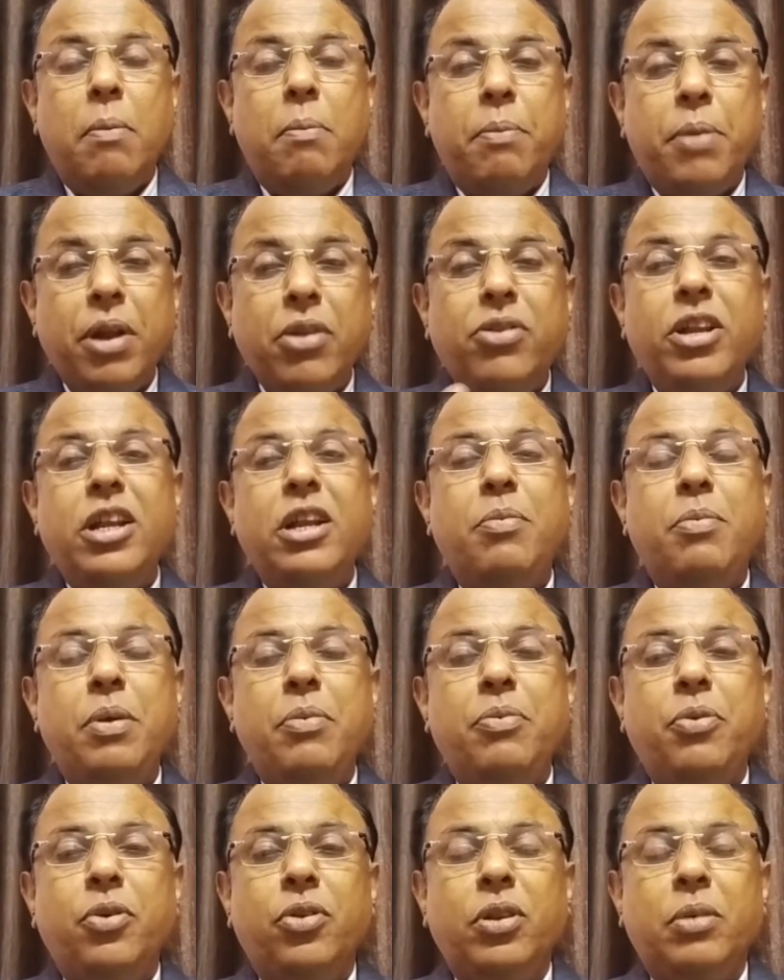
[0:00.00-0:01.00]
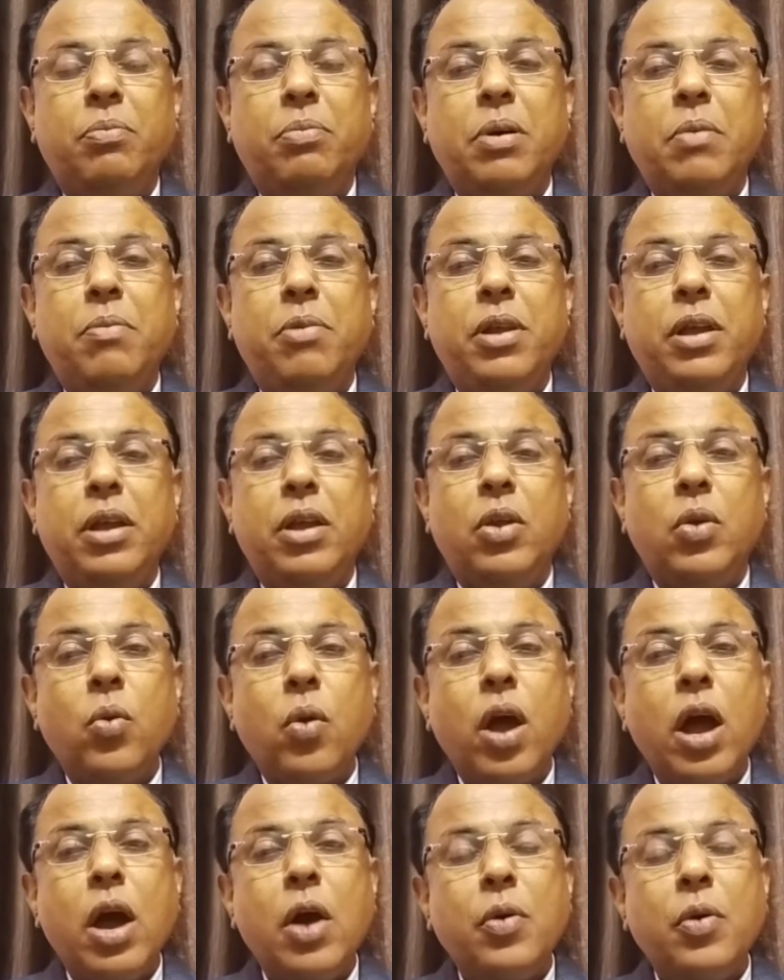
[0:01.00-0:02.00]
present before the public, you
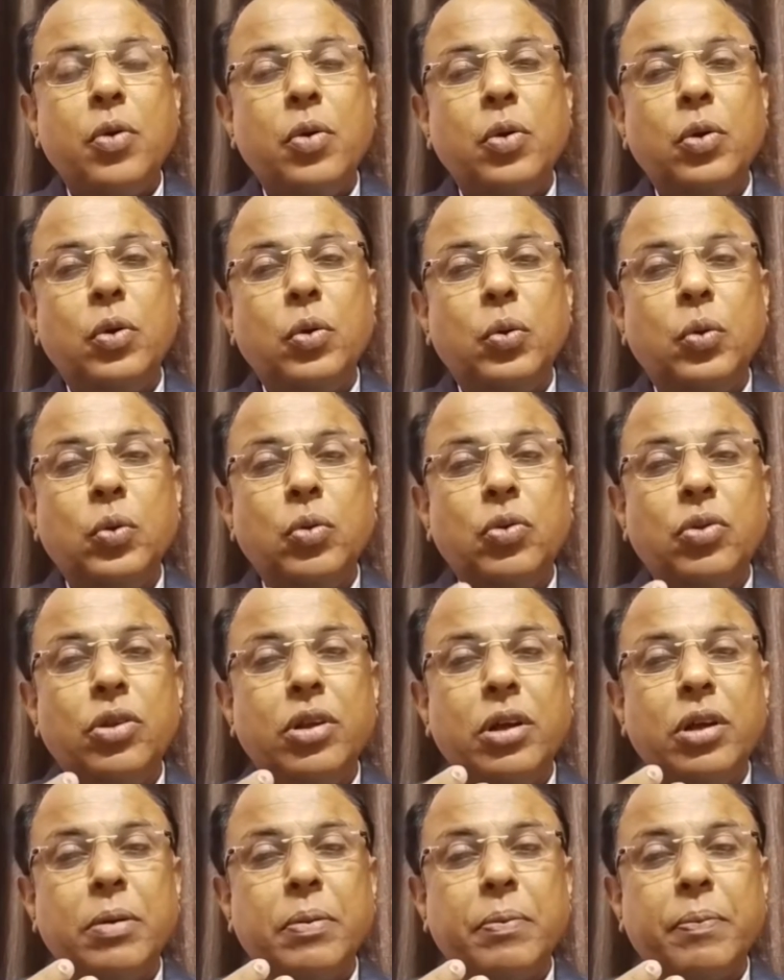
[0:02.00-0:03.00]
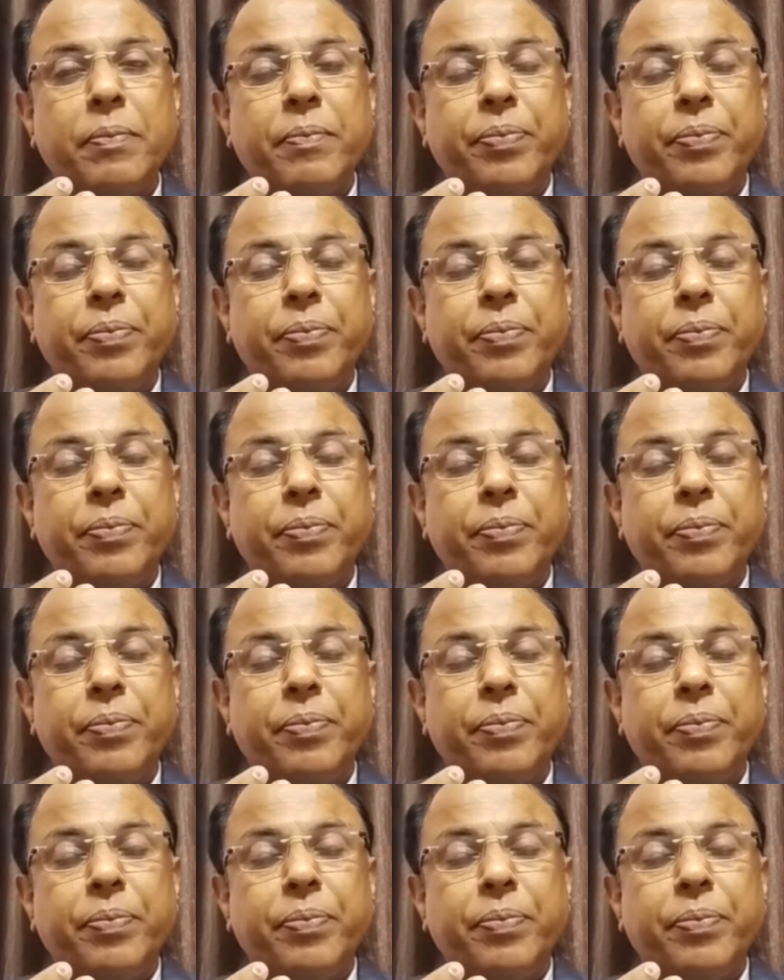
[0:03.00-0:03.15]
have to use the